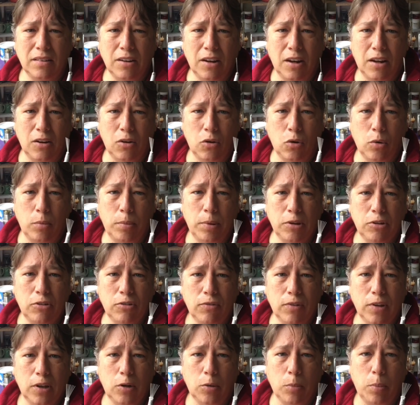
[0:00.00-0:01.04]
got a whole bunch
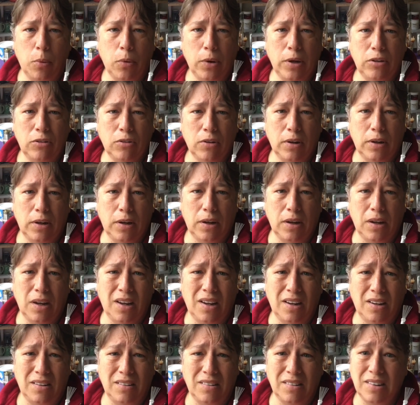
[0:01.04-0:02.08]
of little points on it,
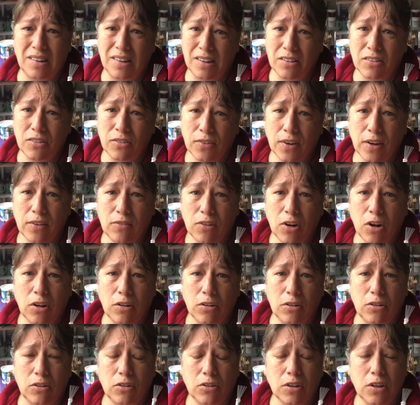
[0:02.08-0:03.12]
and it's
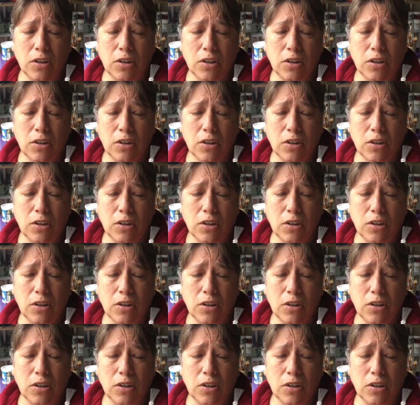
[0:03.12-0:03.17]
$5.